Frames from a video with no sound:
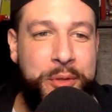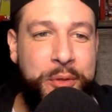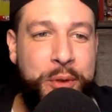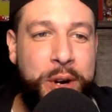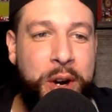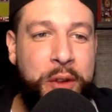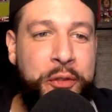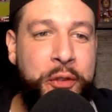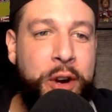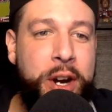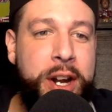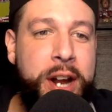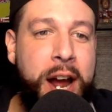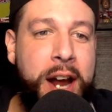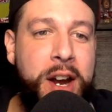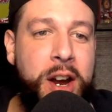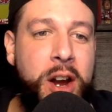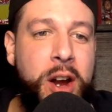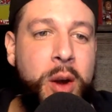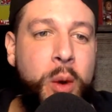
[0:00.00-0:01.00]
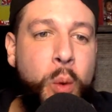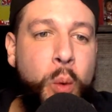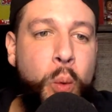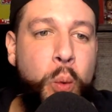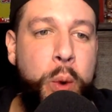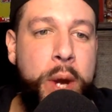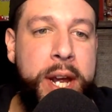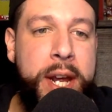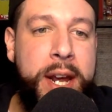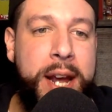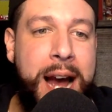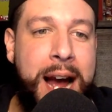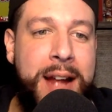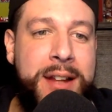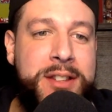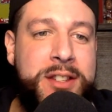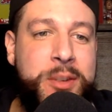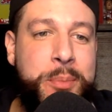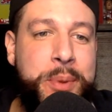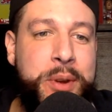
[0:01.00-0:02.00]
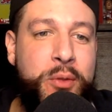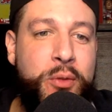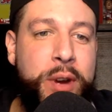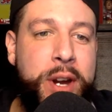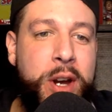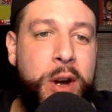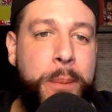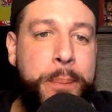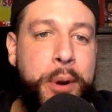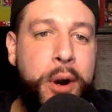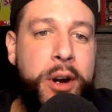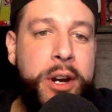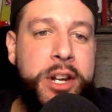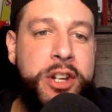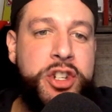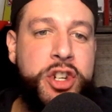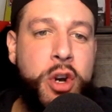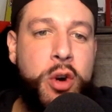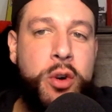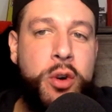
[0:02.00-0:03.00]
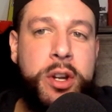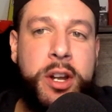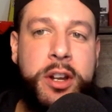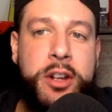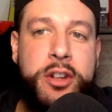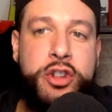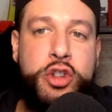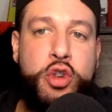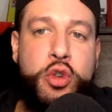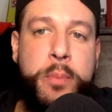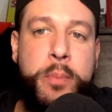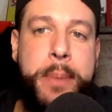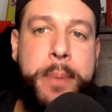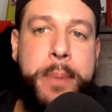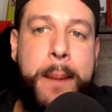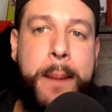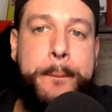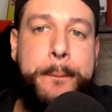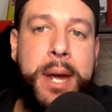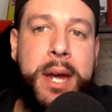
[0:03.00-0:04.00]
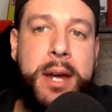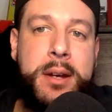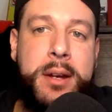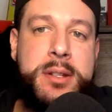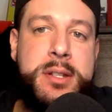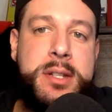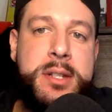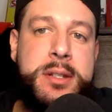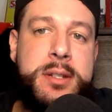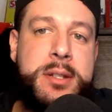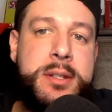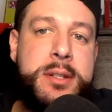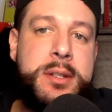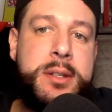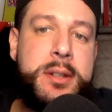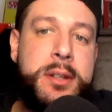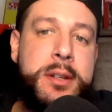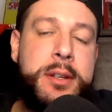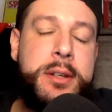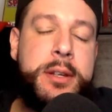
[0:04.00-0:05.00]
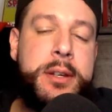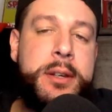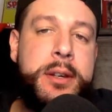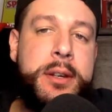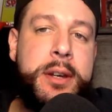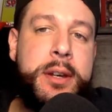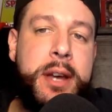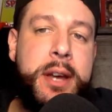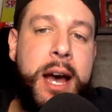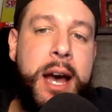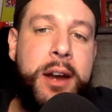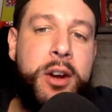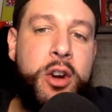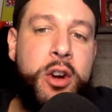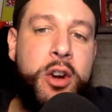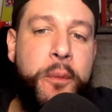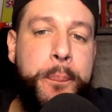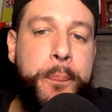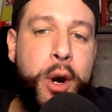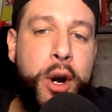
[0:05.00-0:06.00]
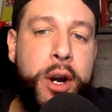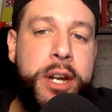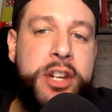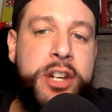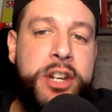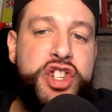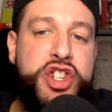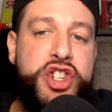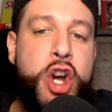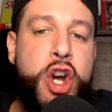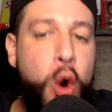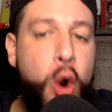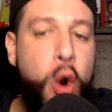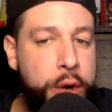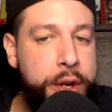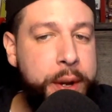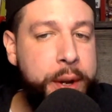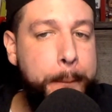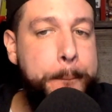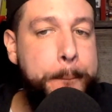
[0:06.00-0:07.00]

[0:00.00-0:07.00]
Rigger 49er, we got to be real. Purdy choked 2 bad picks. I don't know if Purdy choked.